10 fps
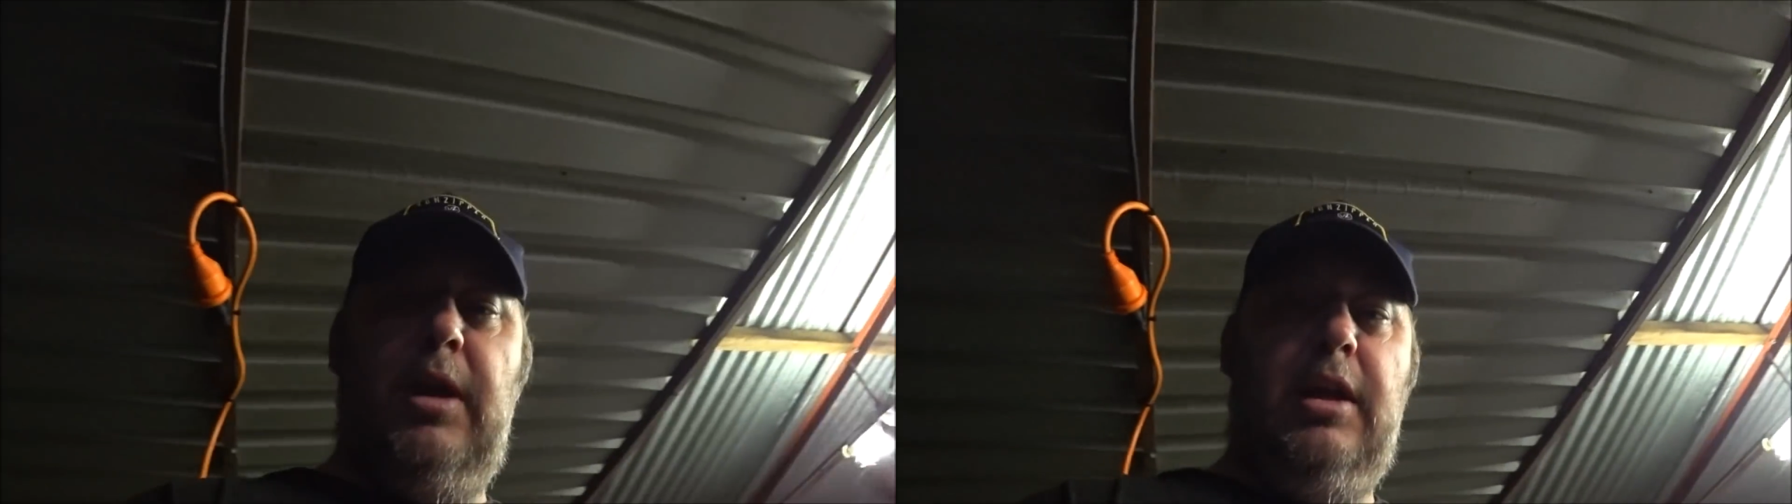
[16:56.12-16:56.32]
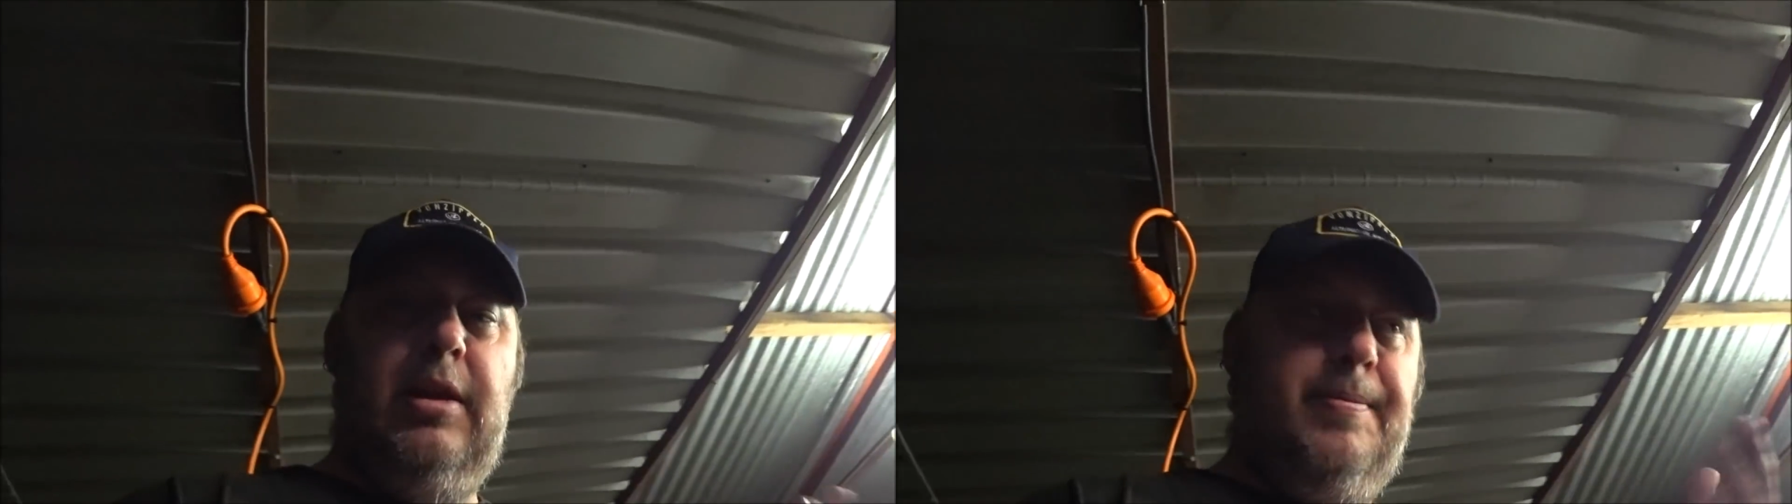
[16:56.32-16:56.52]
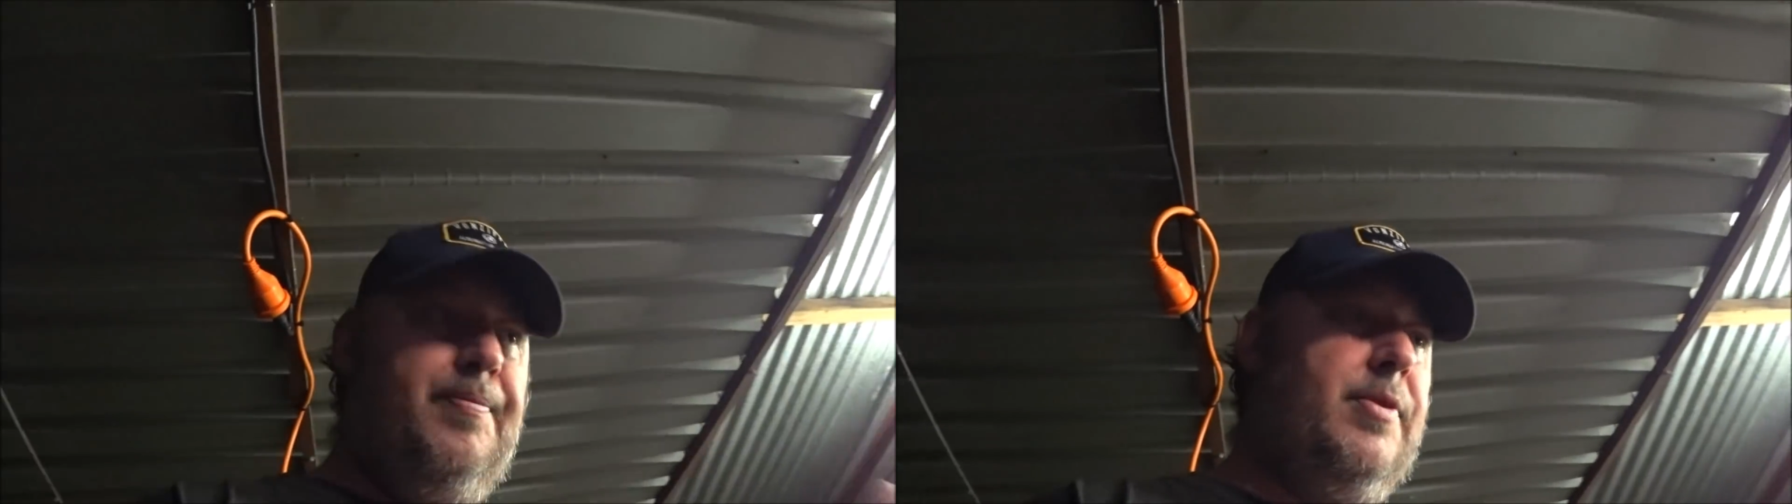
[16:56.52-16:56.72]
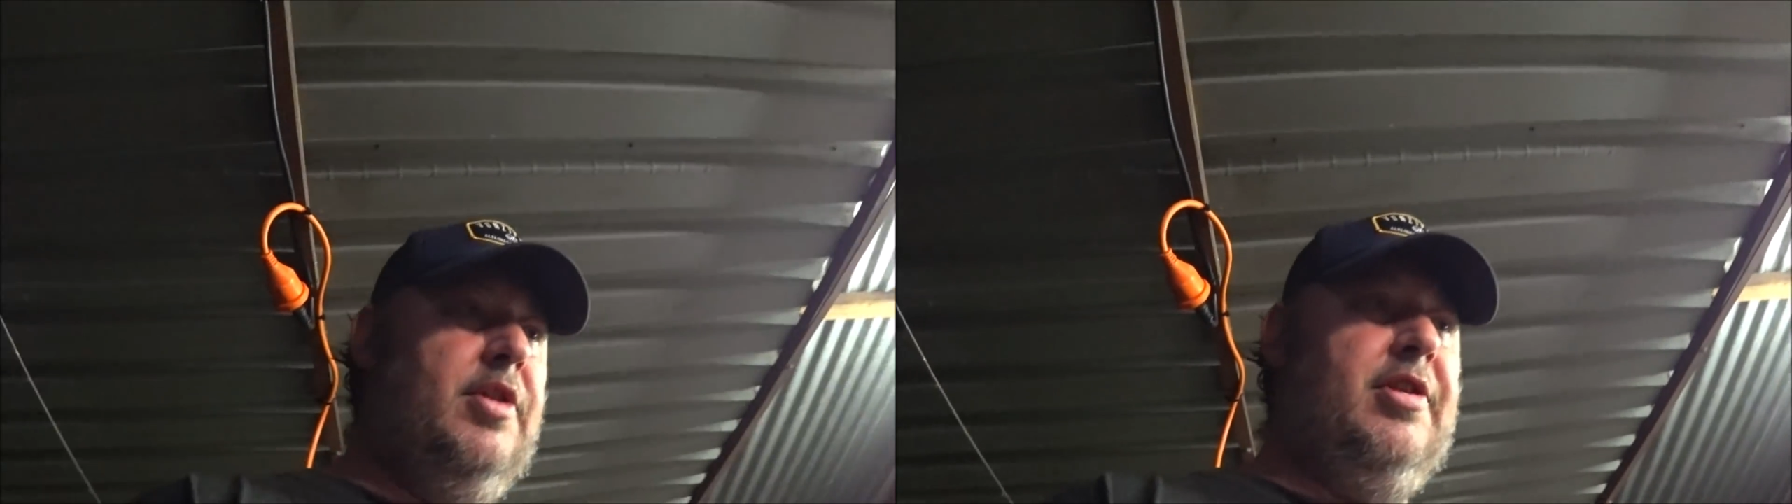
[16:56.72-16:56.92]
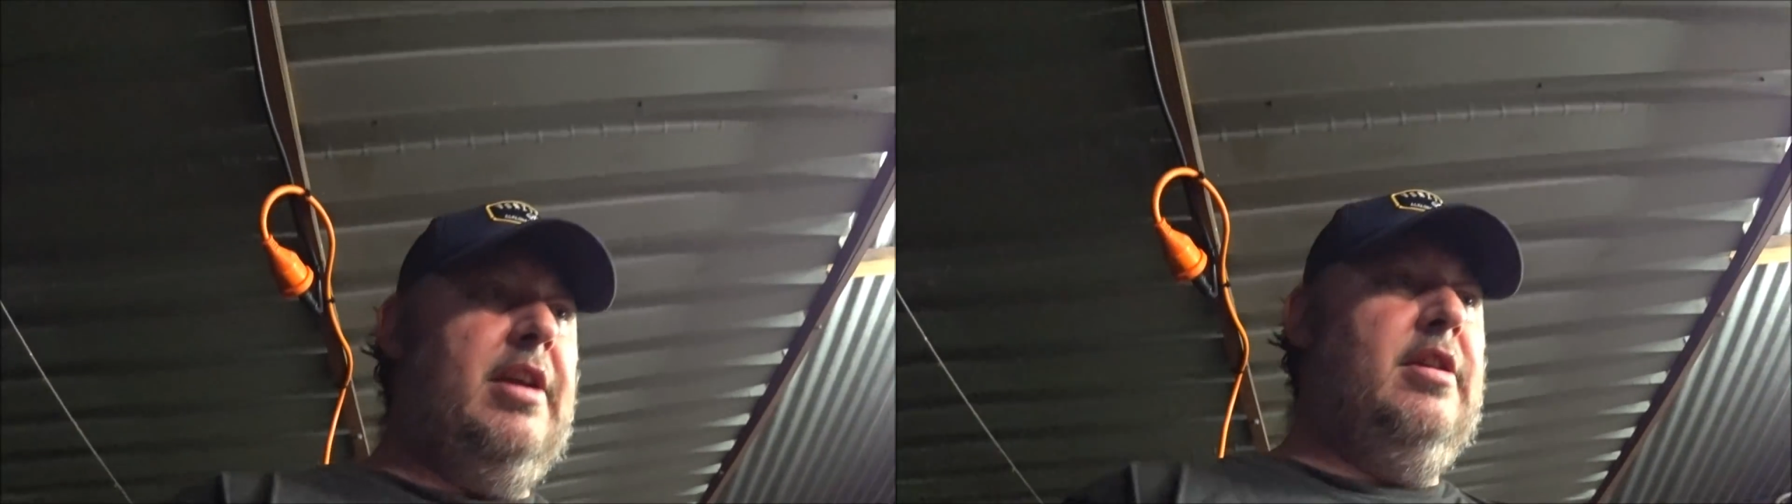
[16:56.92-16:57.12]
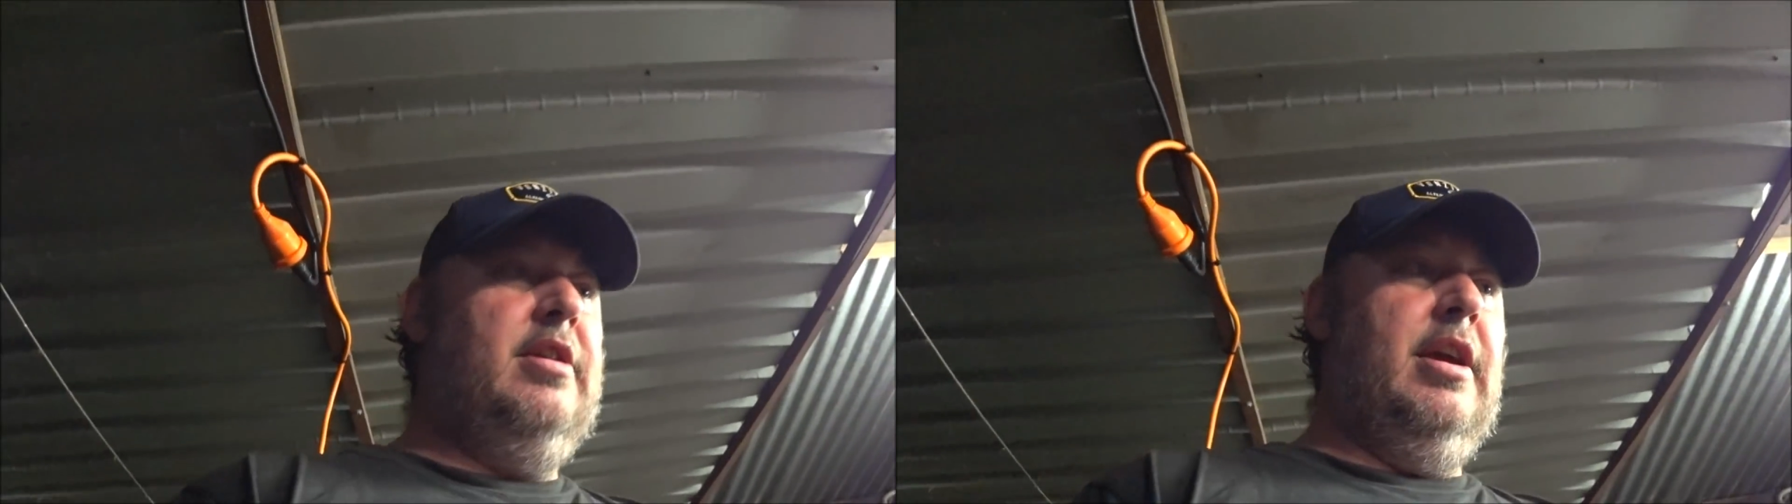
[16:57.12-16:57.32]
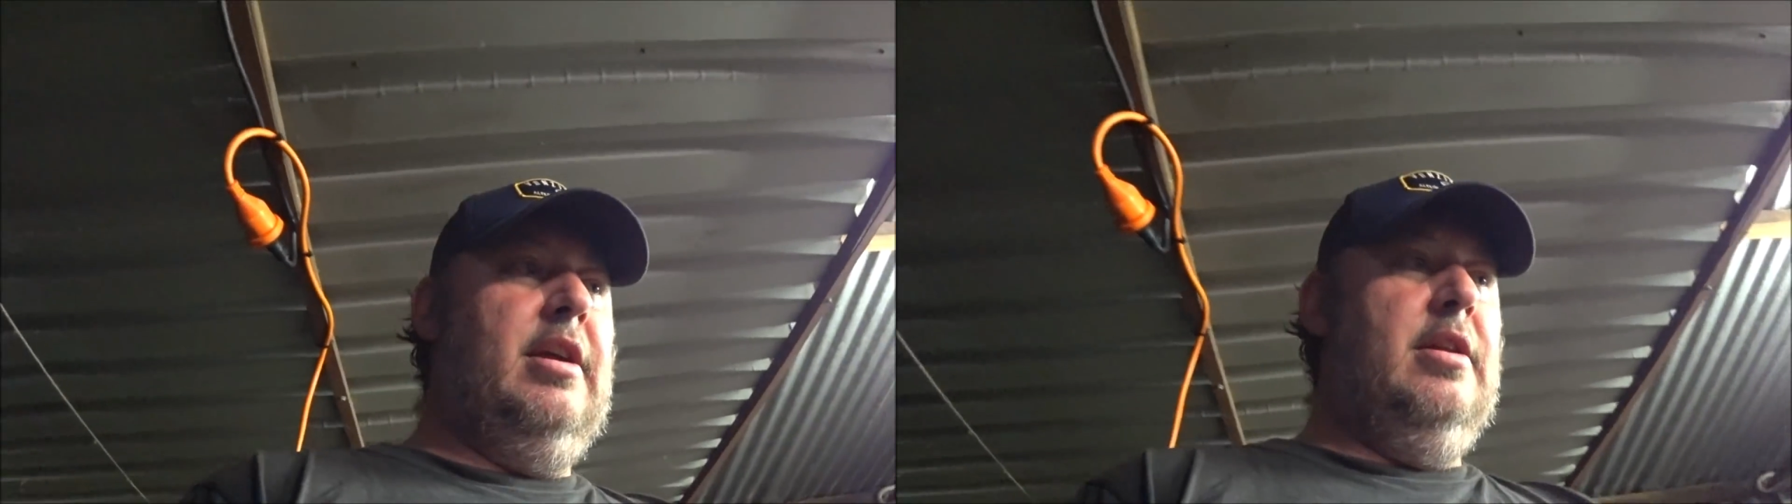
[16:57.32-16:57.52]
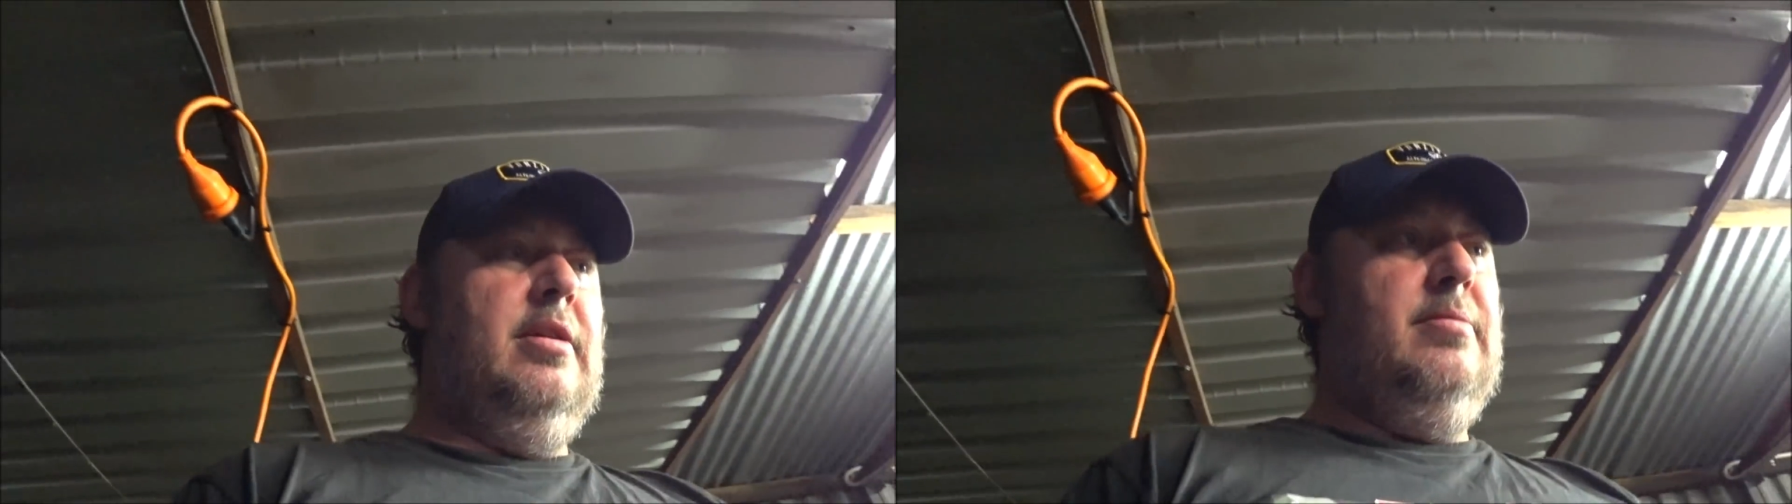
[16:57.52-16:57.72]
hear the injector tick
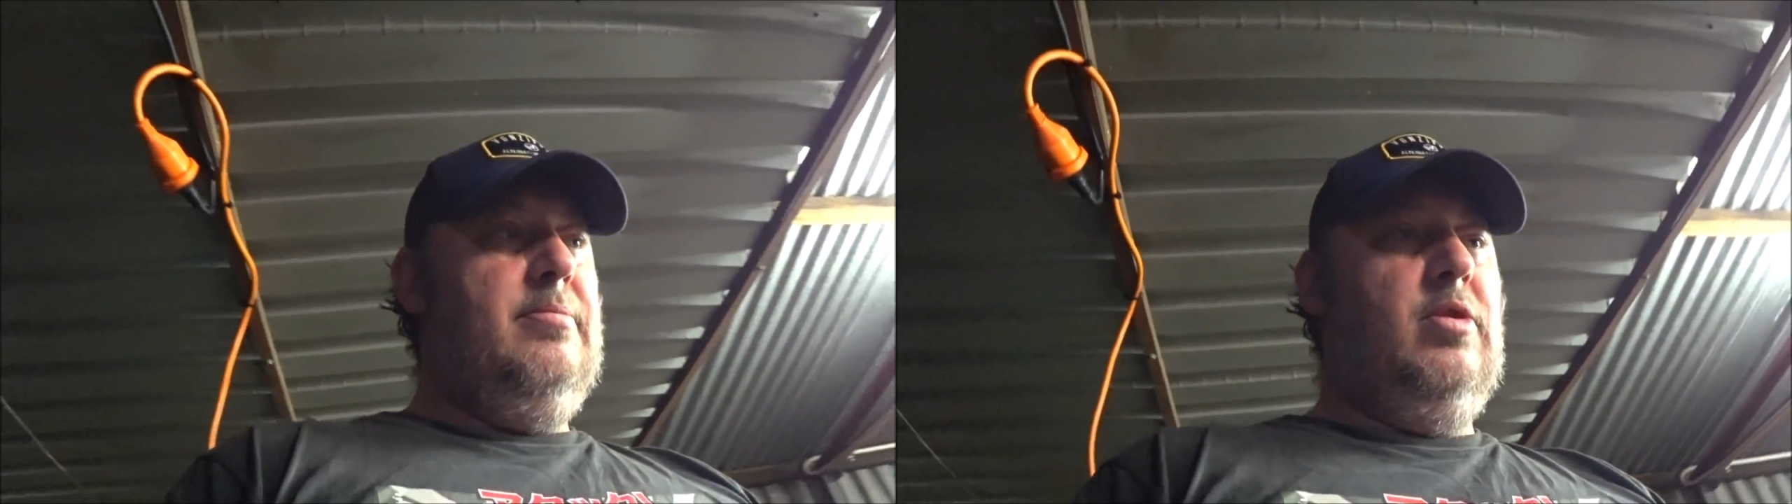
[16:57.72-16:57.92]
and the